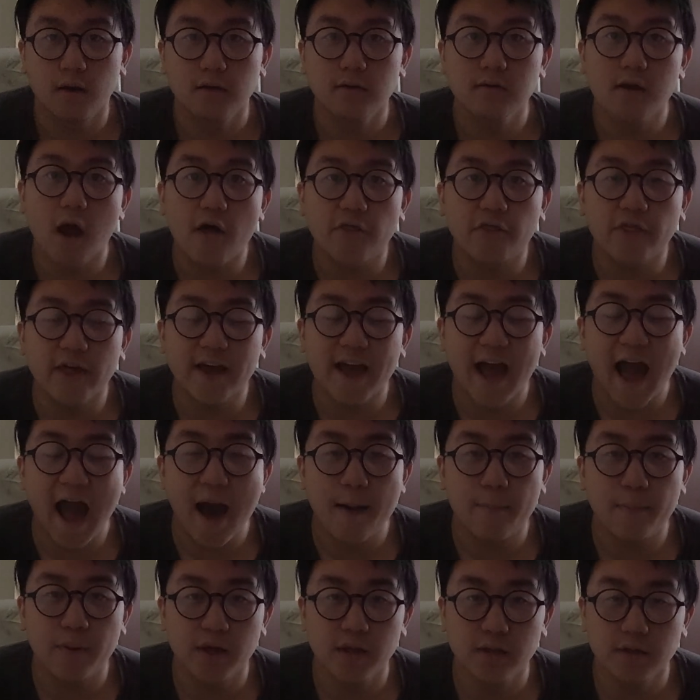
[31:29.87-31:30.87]
Nothing
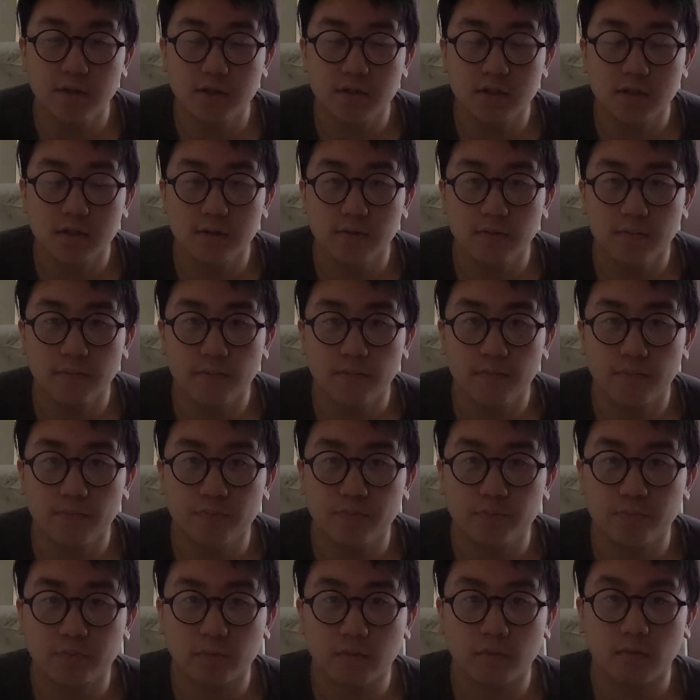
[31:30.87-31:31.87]
happens.
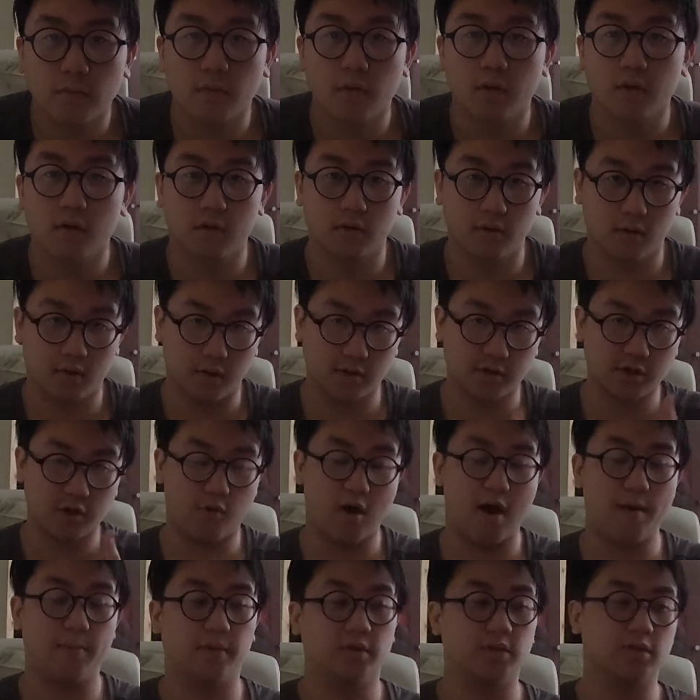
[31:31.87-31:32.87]
So
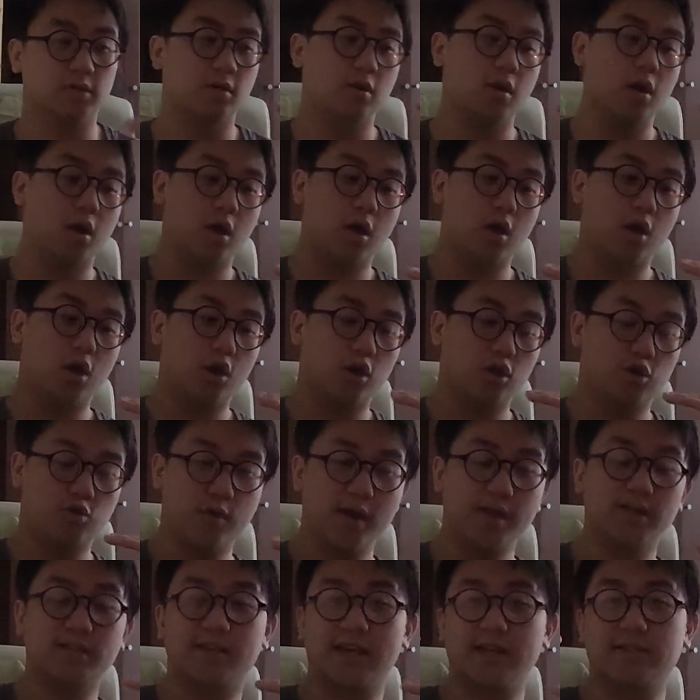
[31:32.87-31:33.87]
what happens?
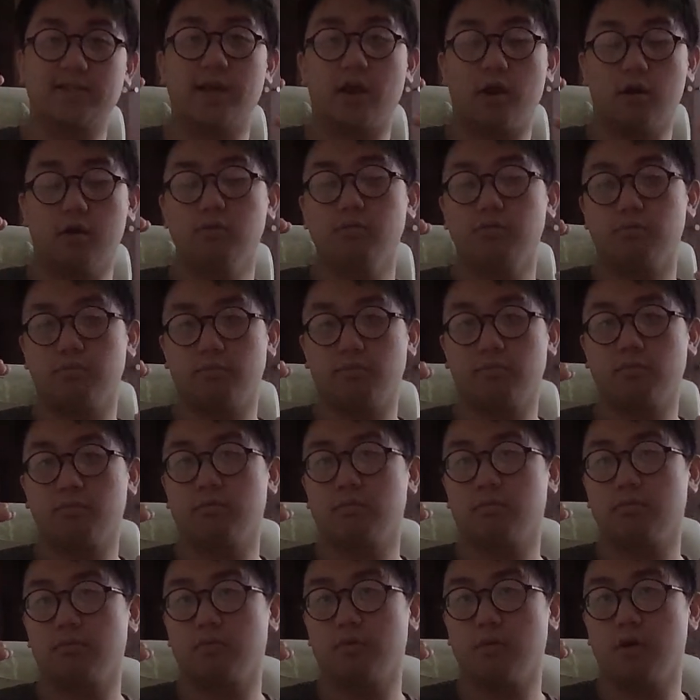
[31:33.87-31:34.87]
Nguyen stays here.
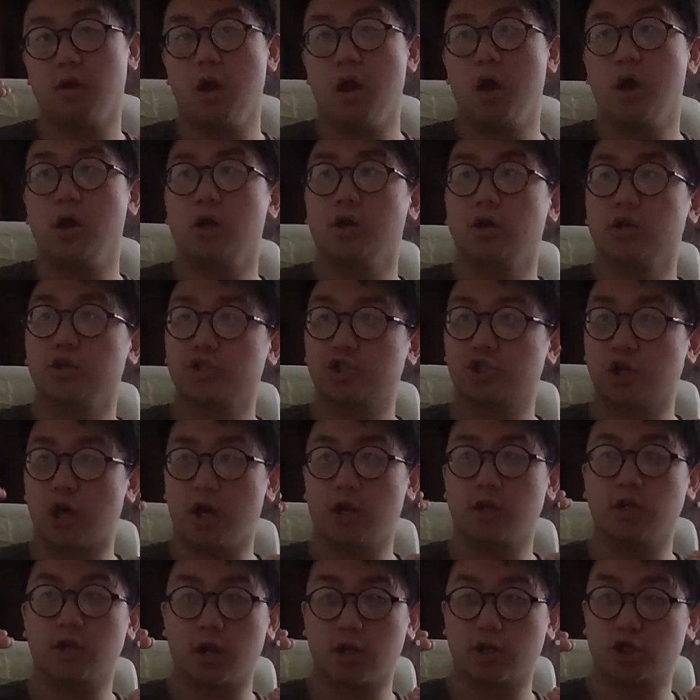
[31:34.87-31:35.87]

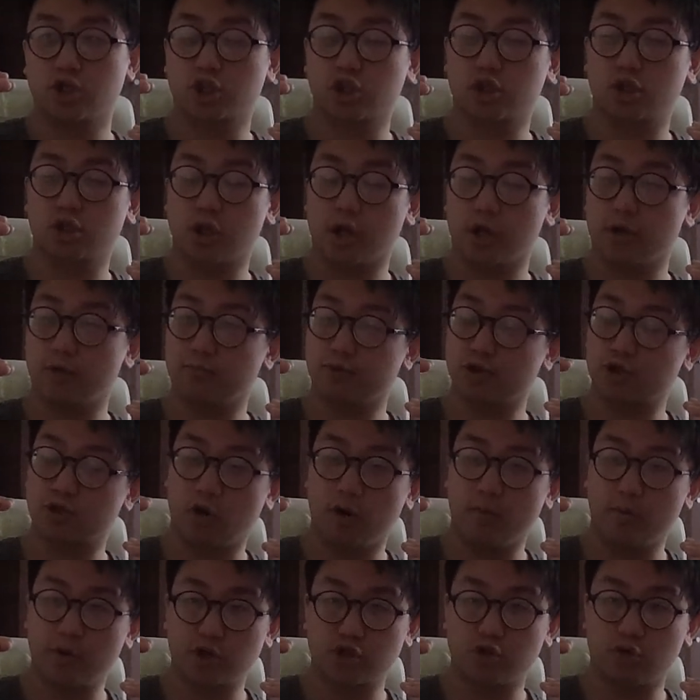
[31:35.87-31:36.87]
Chan
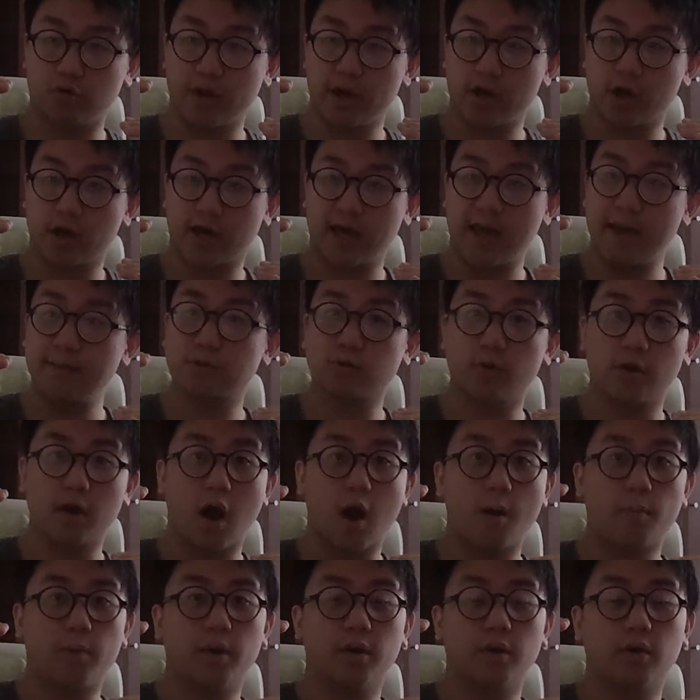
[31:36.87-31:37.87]
slowly but surely keeps going
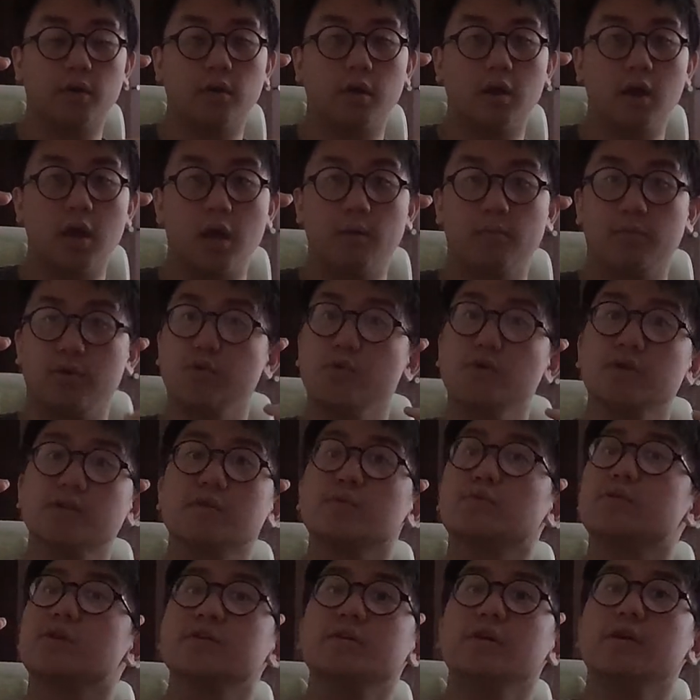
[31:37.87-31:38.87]
up. But Nguyen
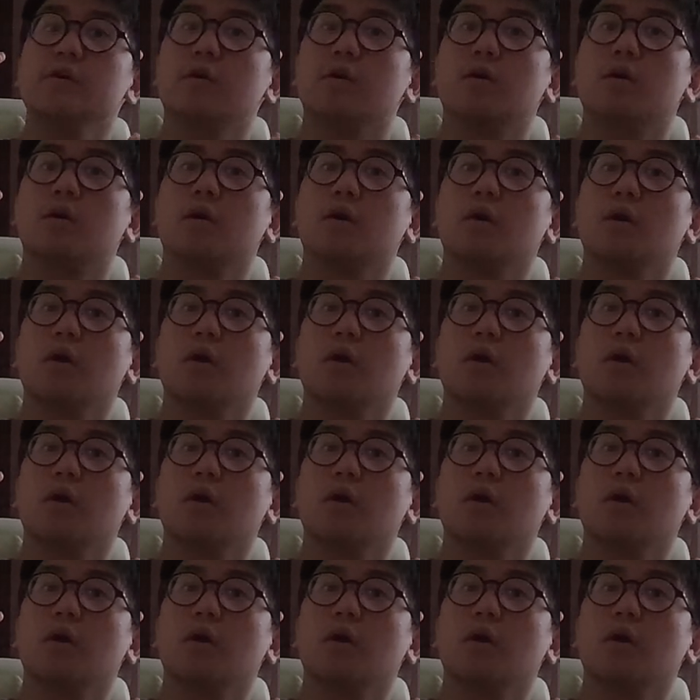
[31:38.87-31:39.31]
still stays here.